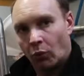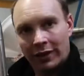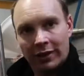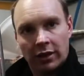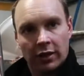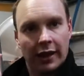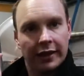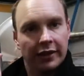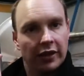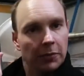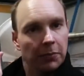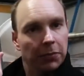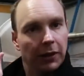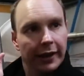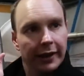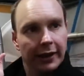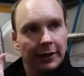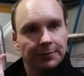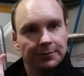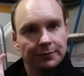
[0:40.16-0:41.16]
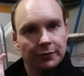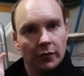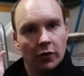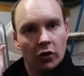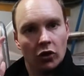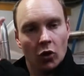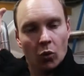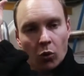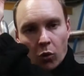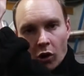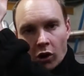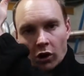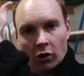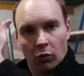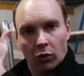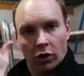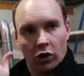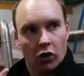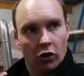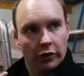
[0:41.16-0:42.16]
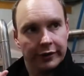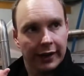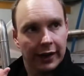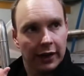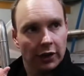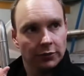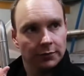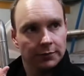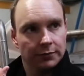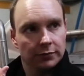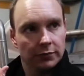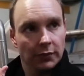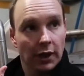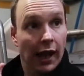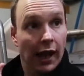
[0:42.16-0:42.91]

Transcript: on one side of the plate, the wort will go down